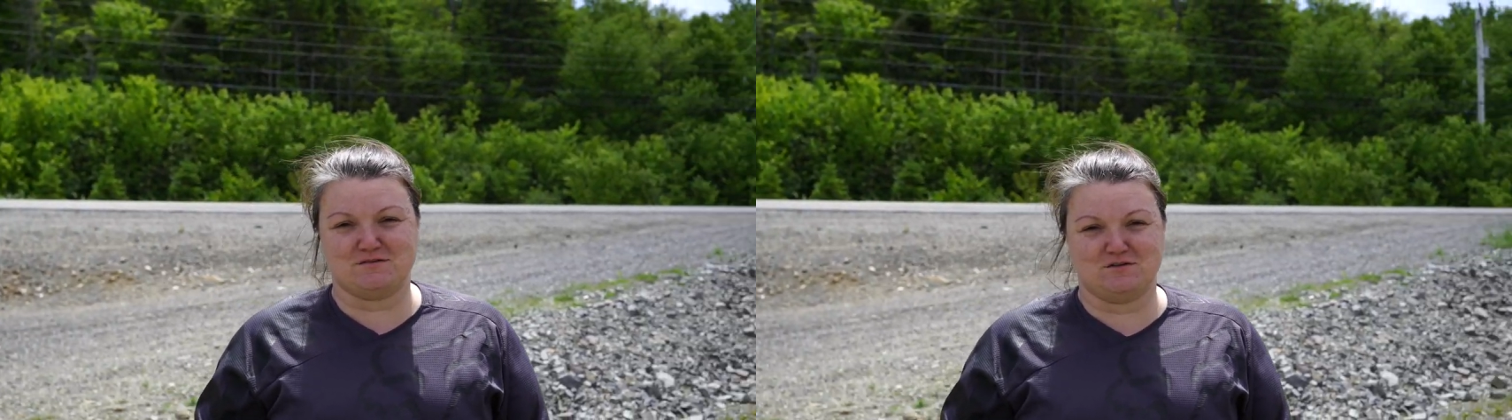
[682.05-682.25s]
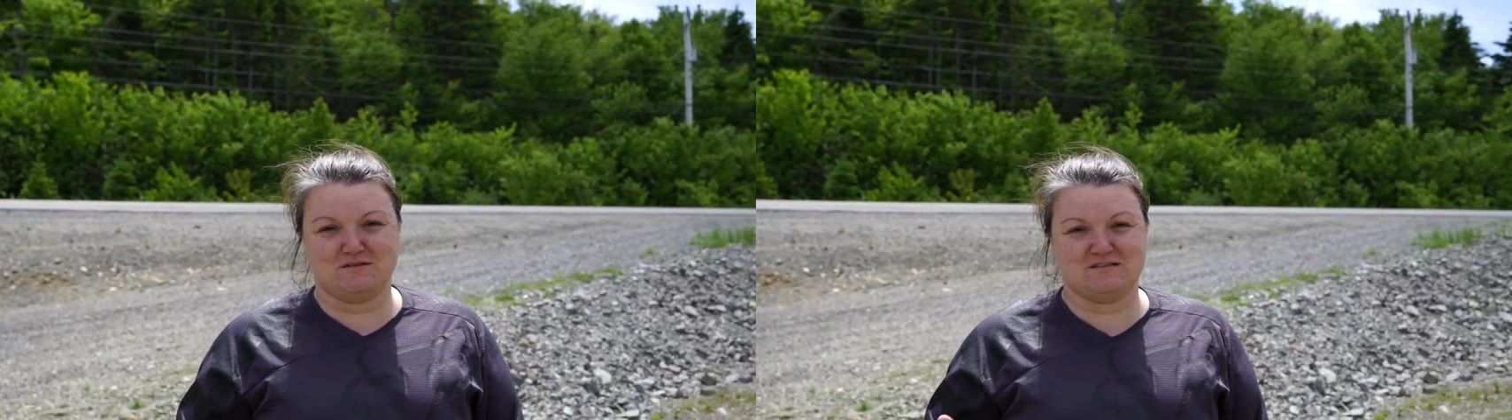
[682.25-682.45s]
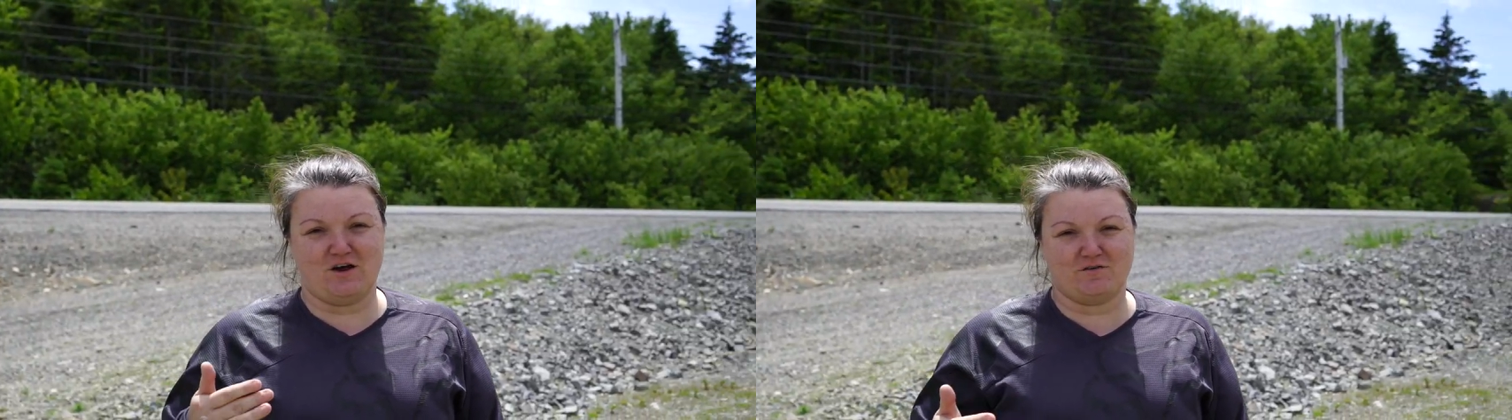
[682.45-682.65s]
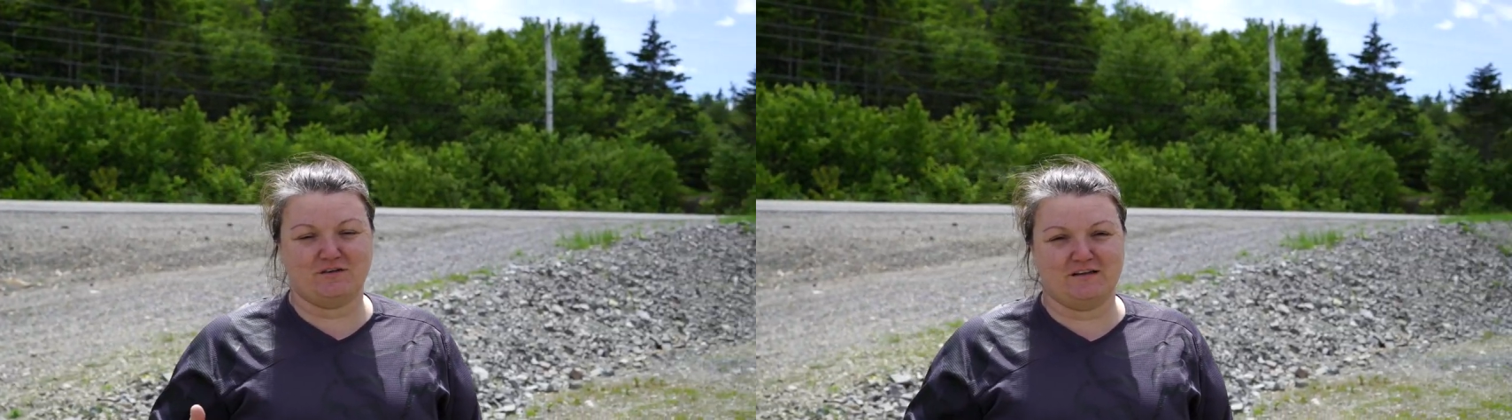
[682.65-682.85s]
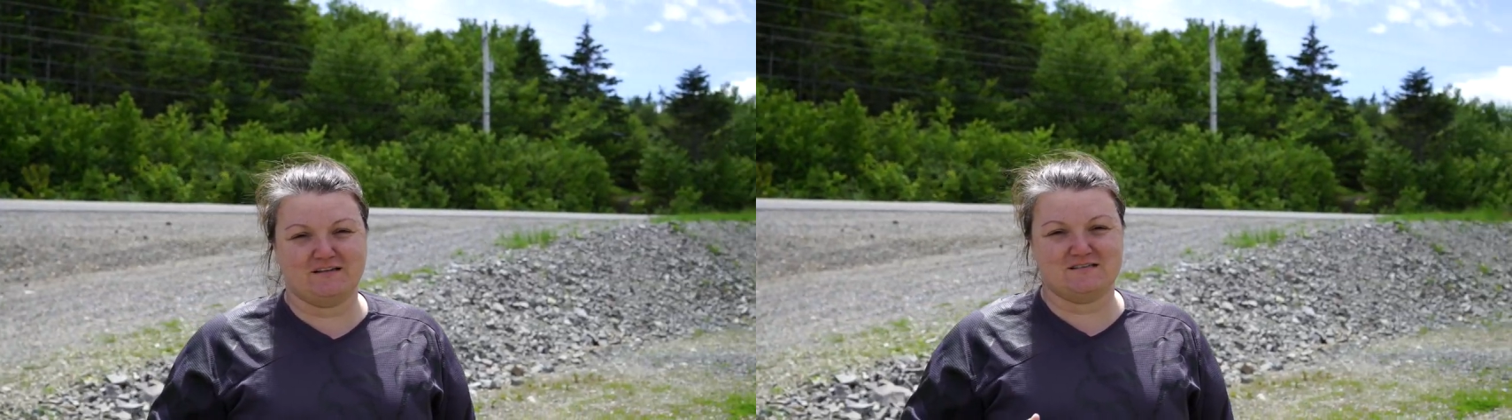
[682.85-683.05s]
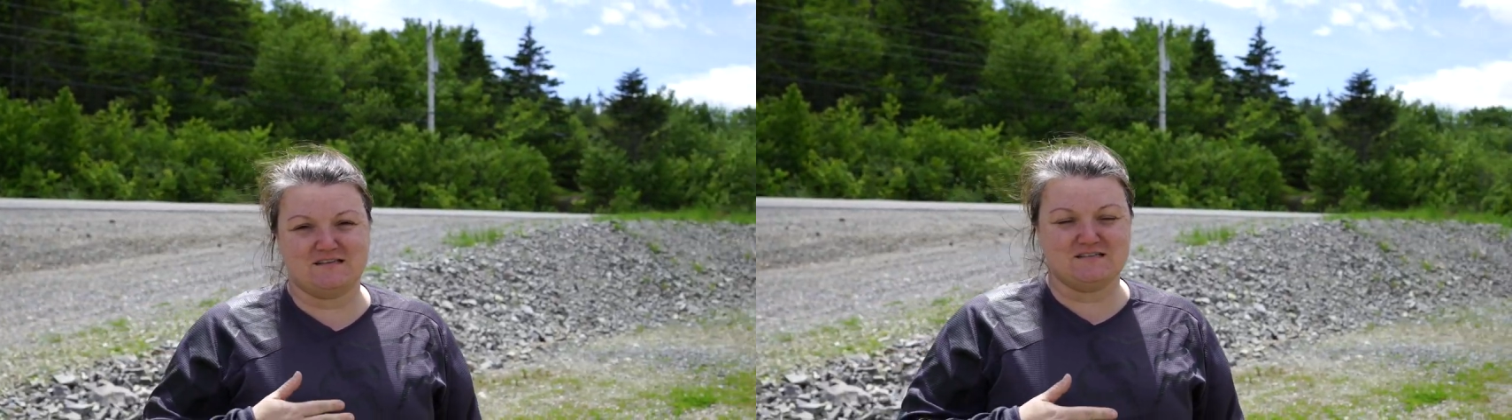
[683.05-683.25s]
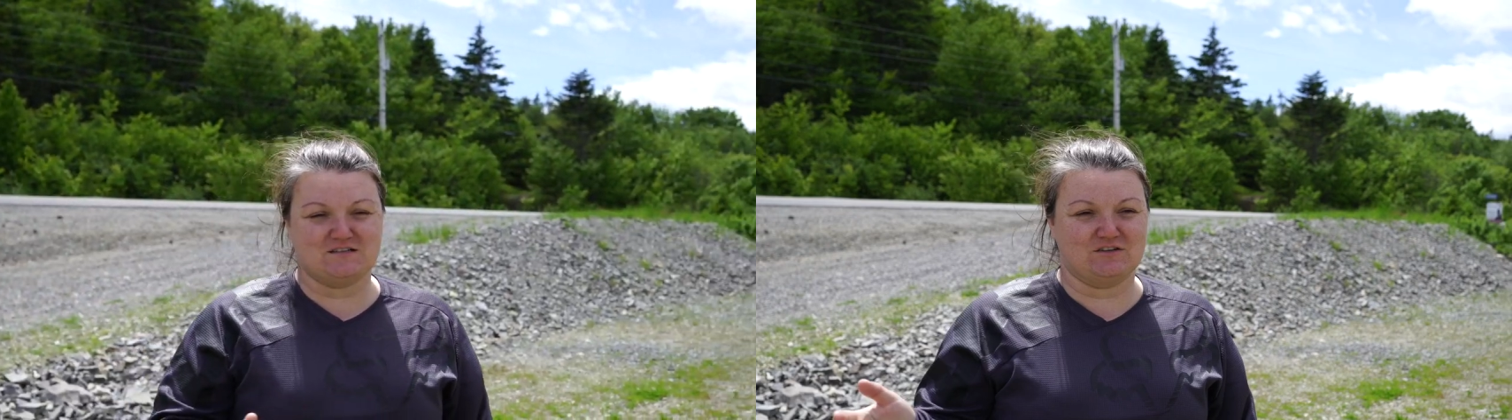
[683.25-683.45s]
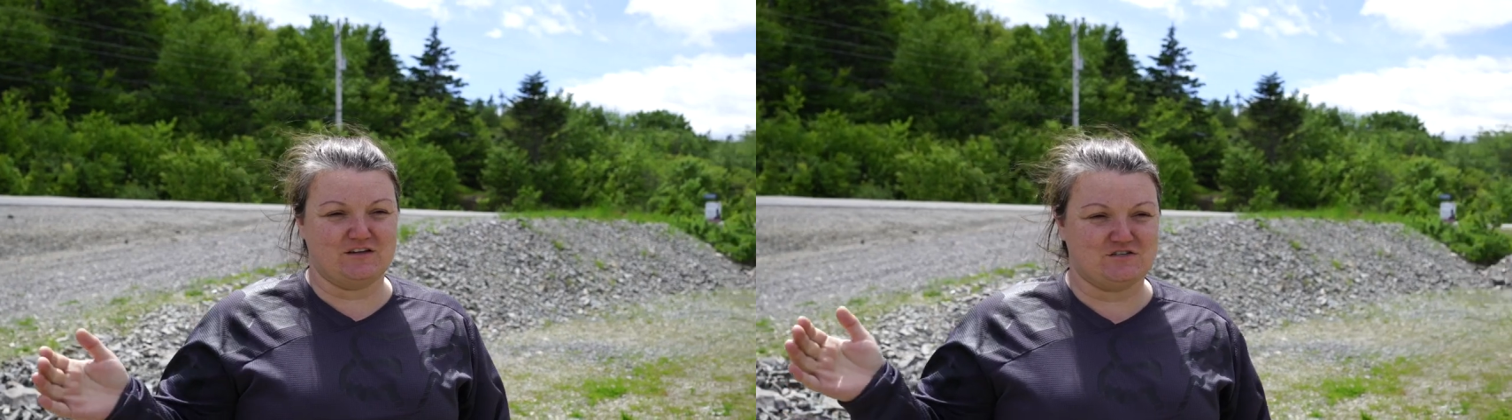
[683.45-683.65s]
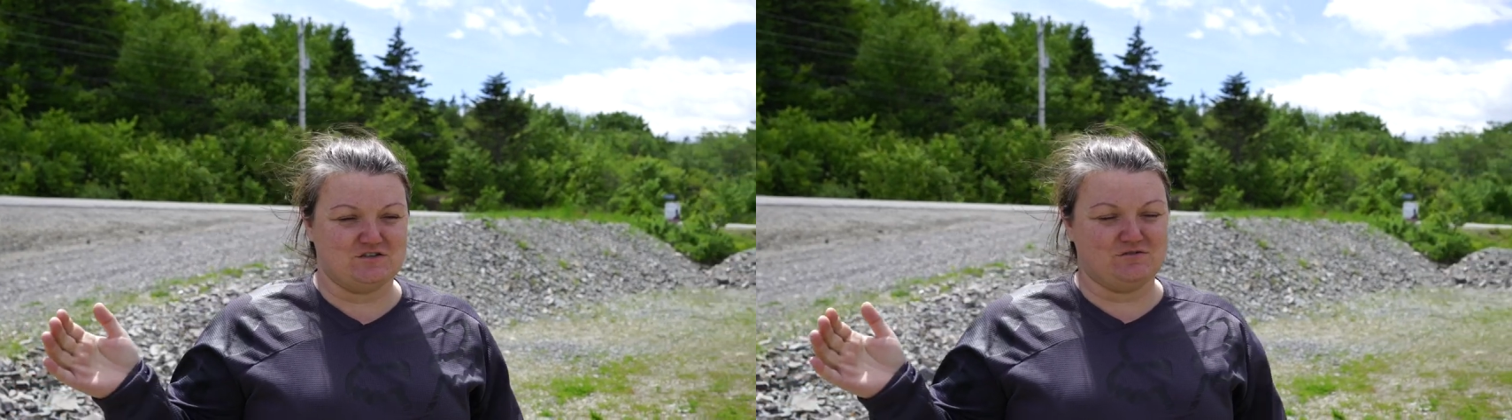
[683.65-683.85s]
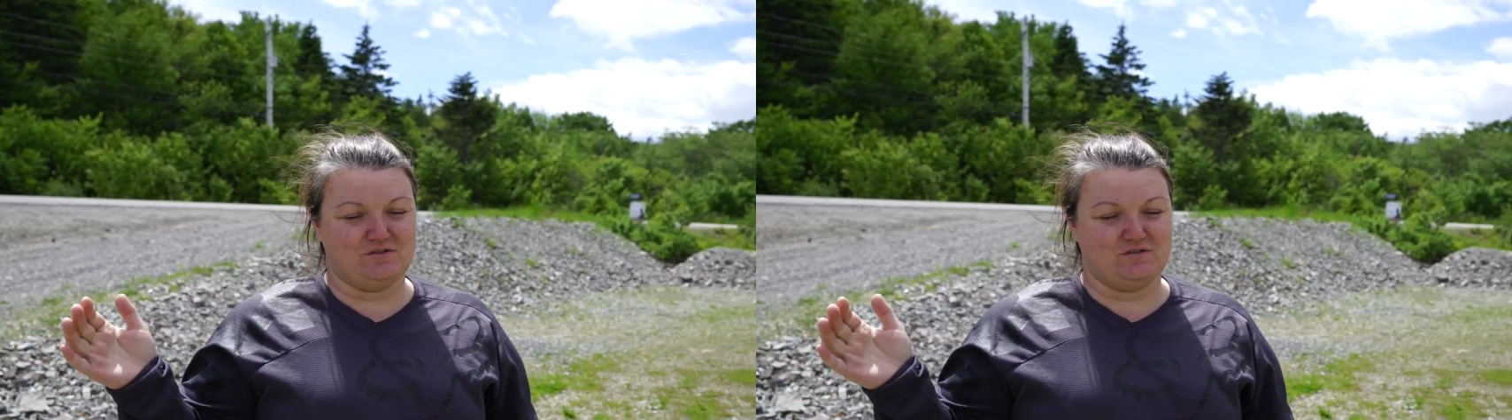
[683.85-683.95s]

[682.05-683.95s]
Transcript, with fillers: So it's not really a seasonal issue